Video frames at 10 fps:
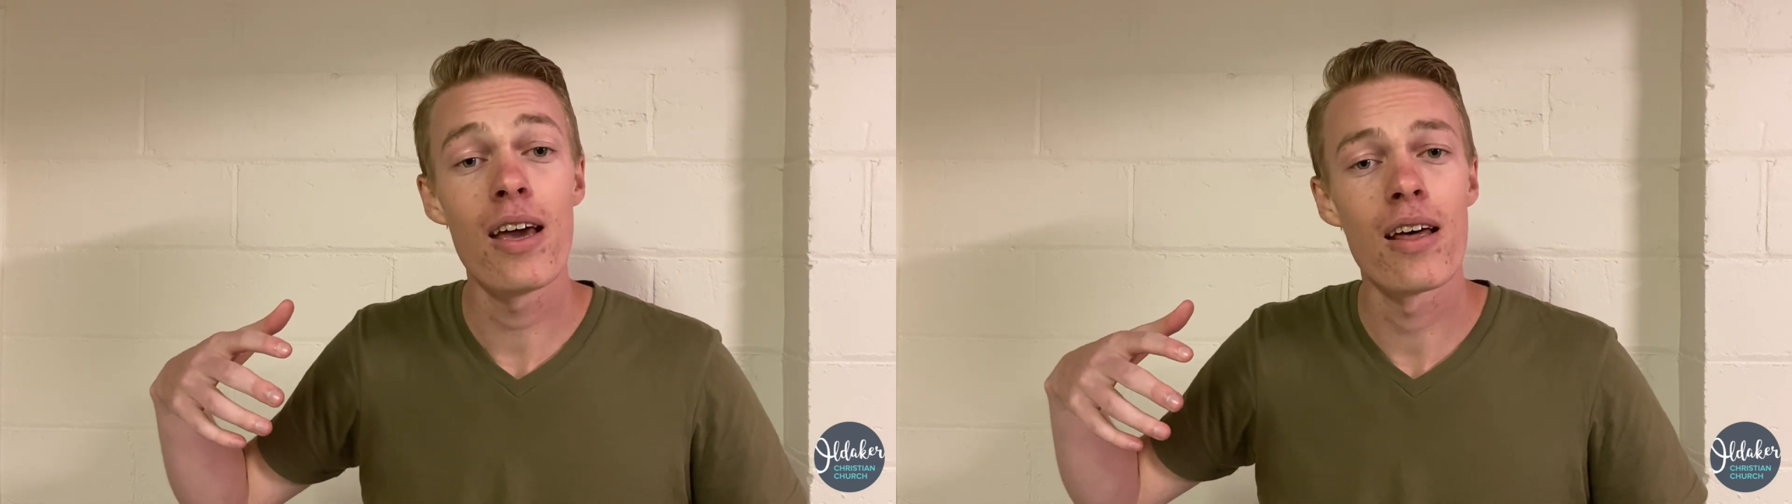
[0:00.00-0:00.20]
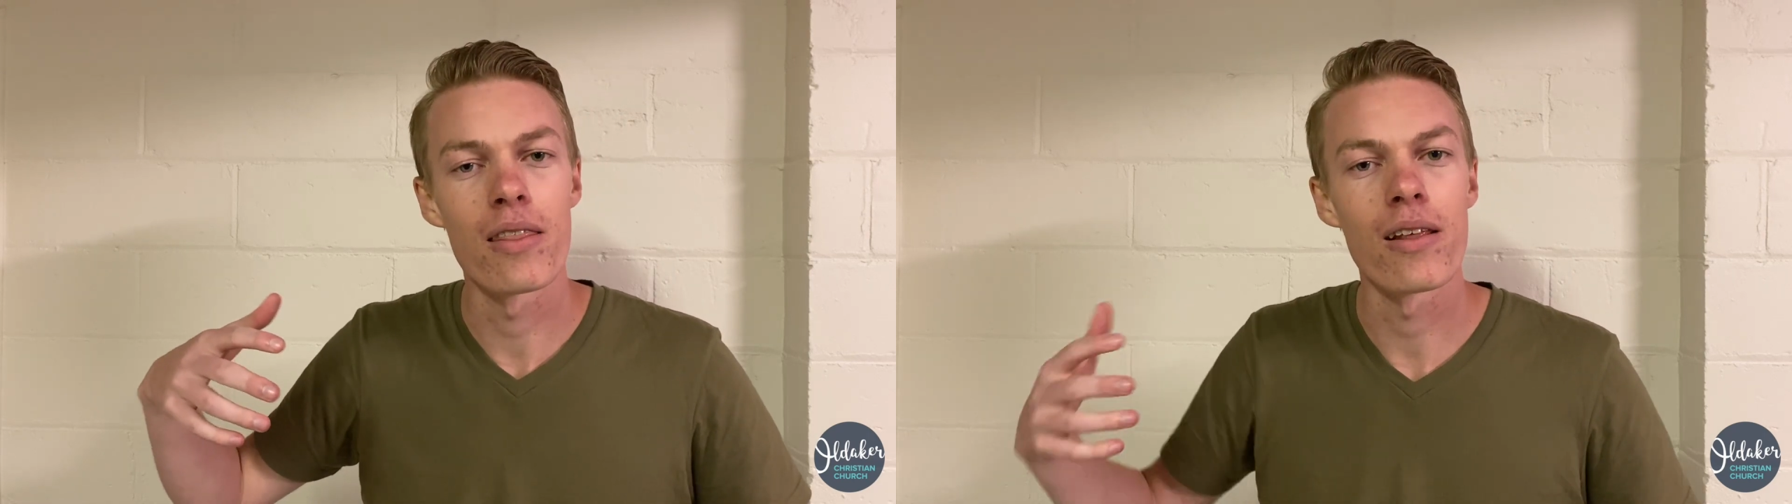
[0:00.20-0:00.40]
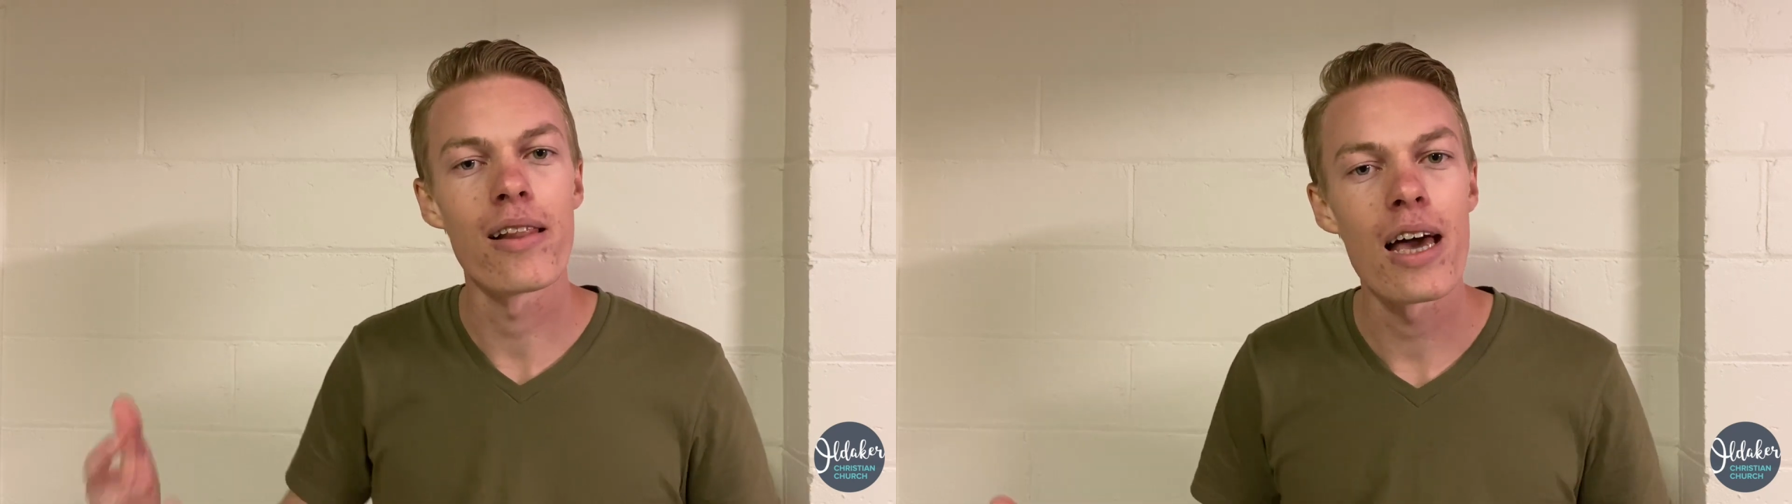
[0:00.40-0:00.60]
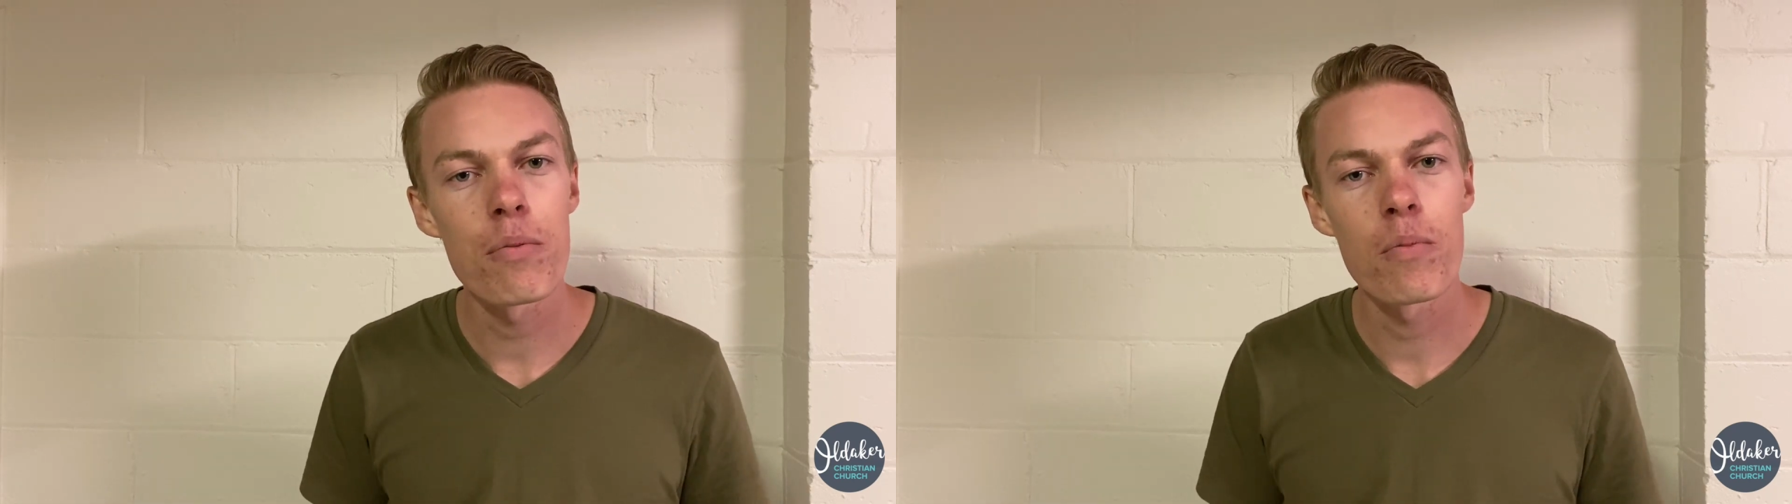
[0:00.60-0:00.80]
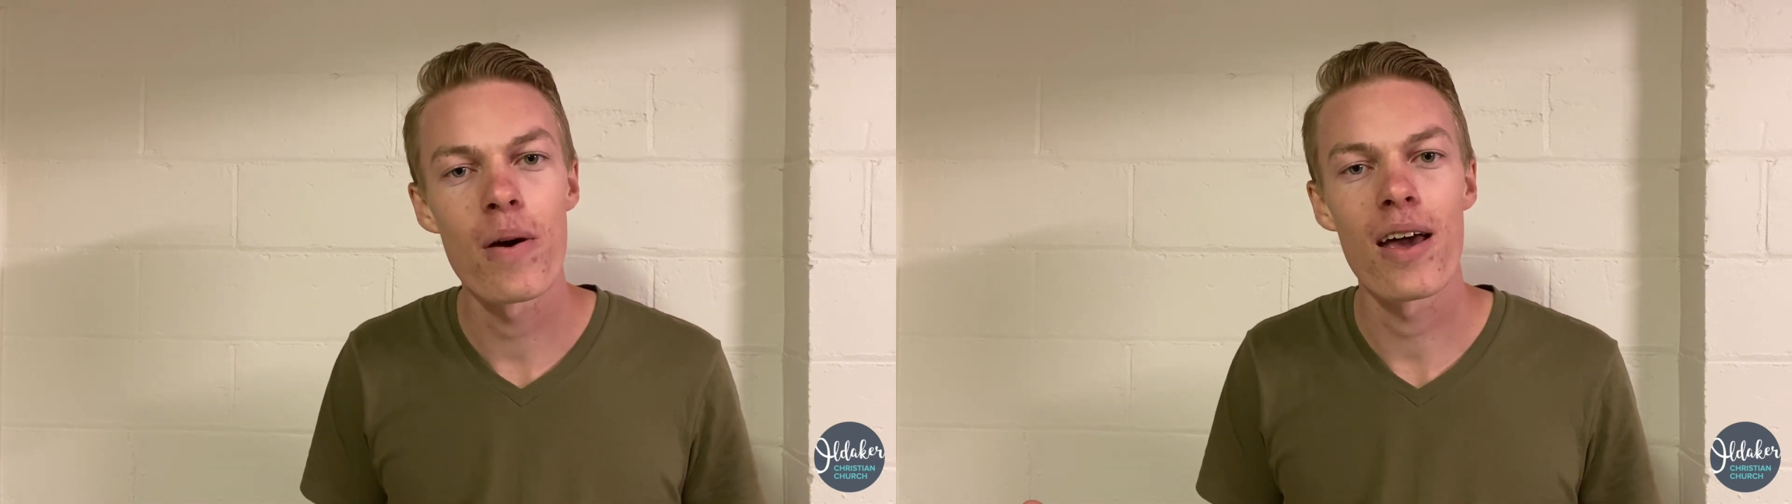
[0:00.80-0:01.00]
labor
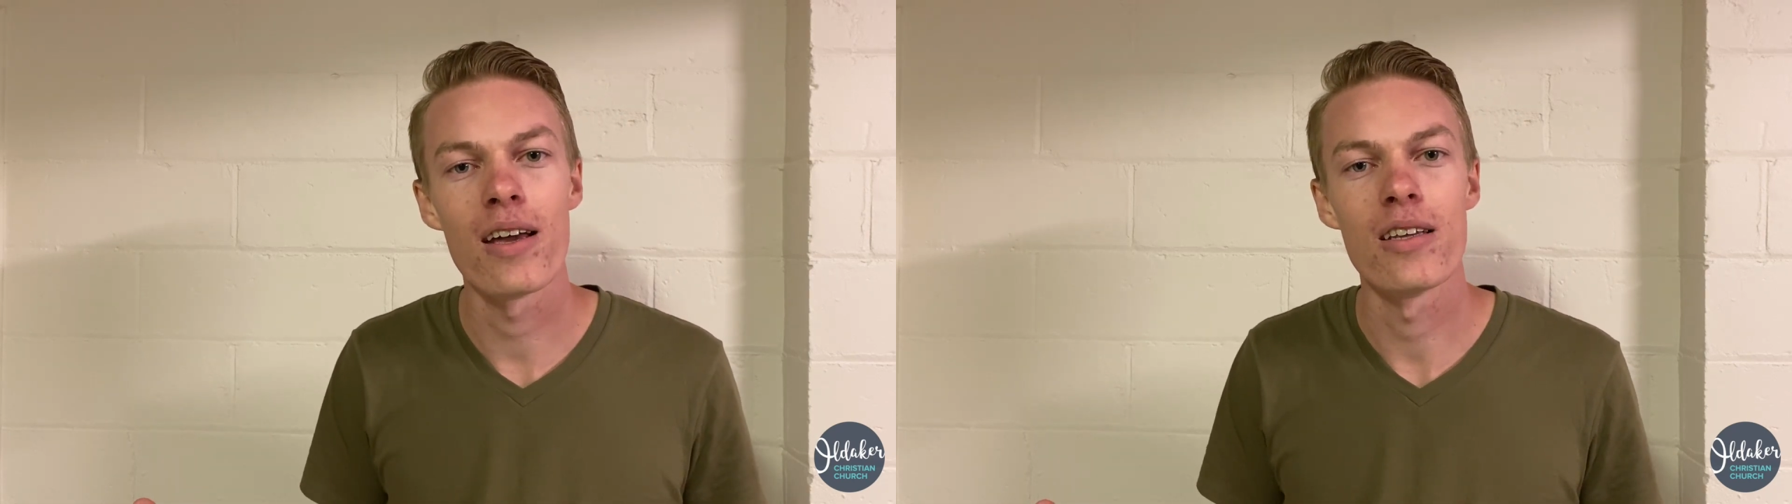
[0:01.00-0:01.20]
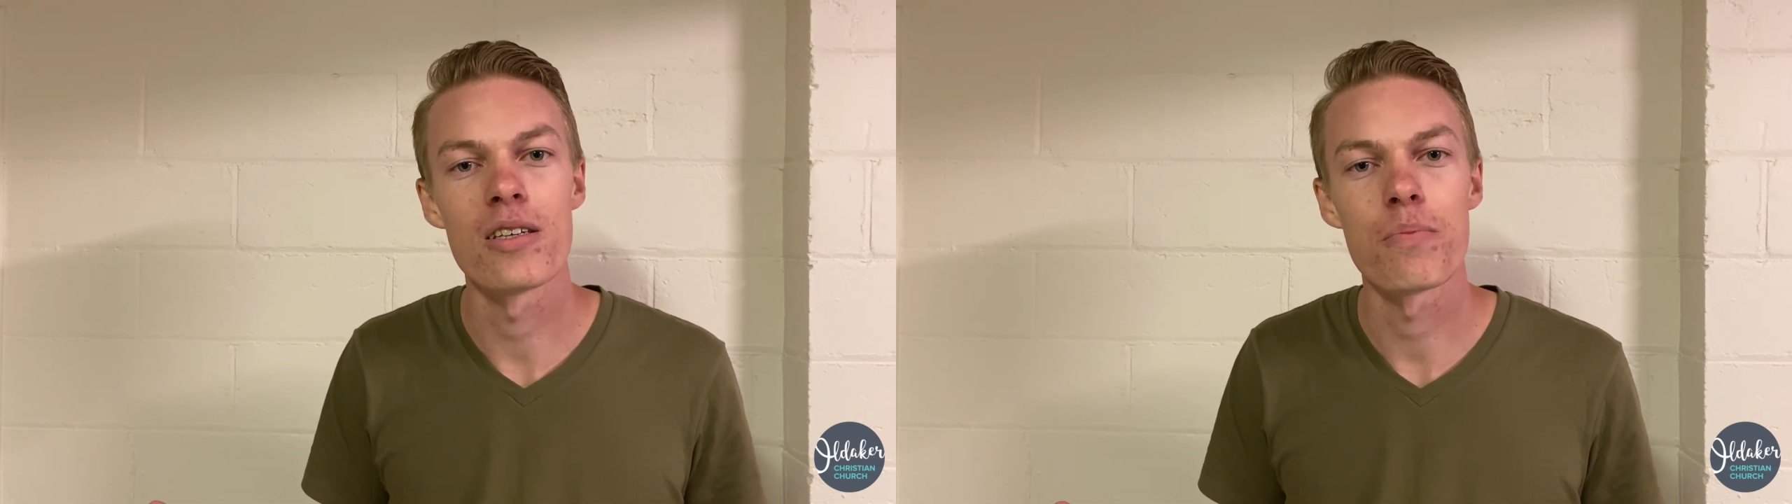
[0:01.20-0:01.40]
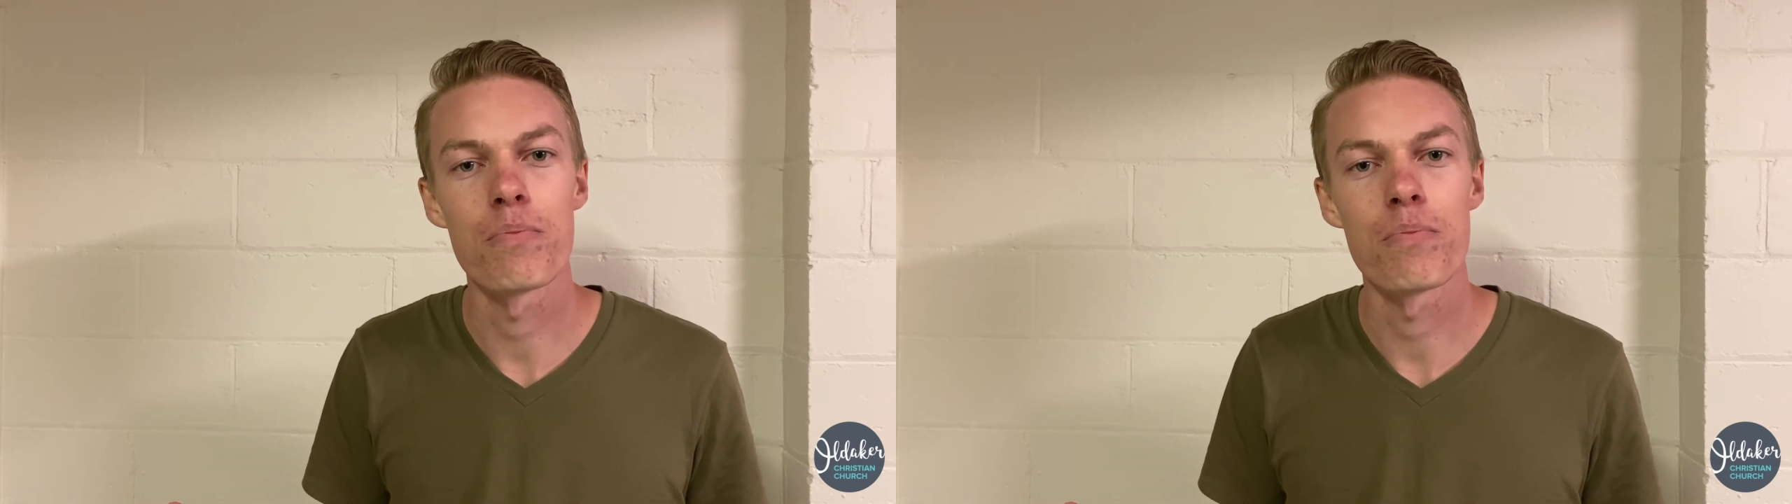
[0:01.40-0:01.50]
pains,